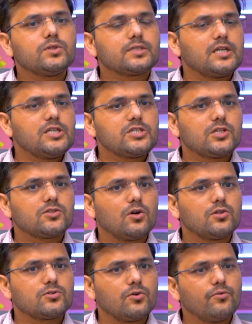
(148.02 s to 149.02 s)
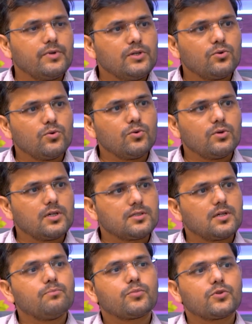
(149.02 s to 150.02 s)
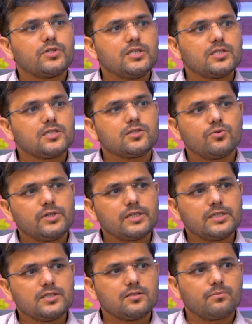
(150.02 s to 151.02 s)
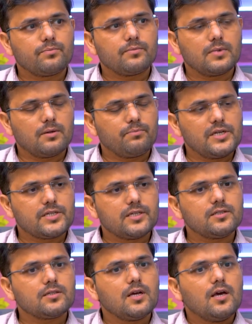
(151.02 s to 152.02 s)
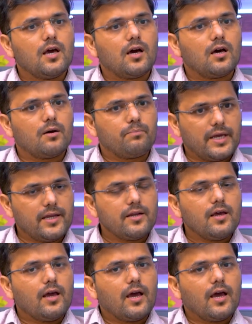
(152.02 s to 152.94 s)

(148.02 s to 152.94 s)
conditions also we do some procedures to decrease the patient's pain.